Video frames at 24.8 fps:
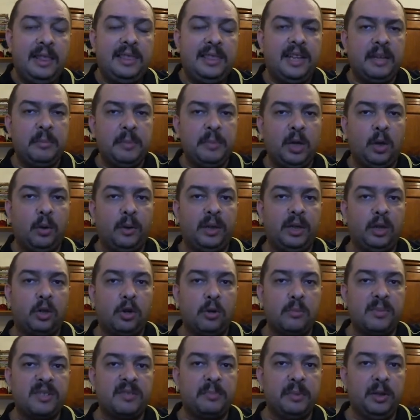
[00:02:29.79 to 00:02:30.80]
Let me know in the
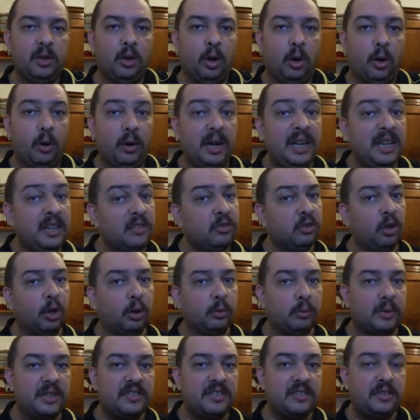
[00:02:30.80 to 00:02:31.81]
comments below. And as
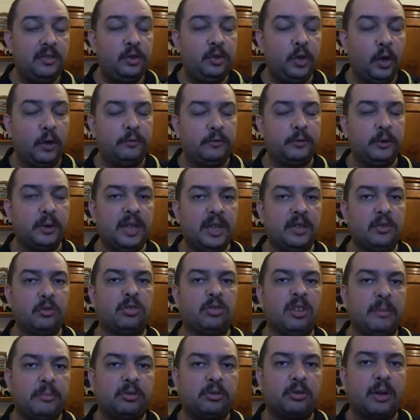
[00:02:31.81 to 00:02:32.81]
always, don't forget to
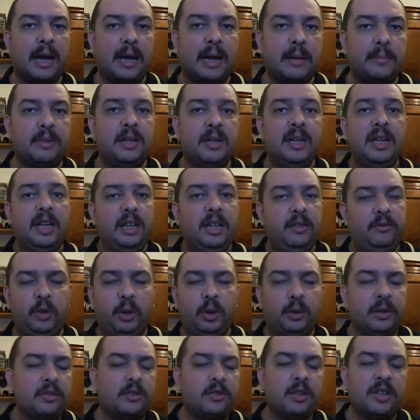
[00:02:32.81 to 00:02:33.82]
subscribe if
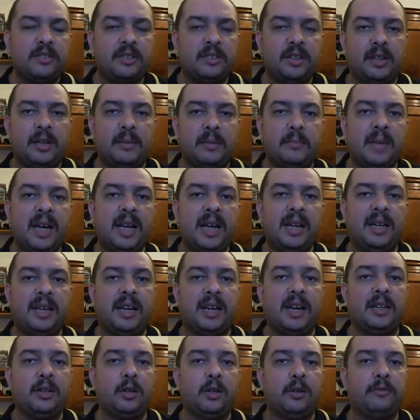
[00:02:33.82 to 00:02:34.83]
you're interested in my
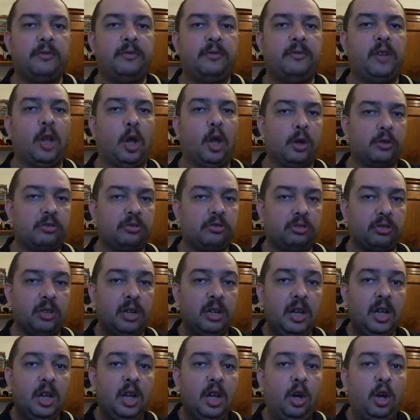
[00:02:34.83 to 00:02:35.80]
kind of vlogs.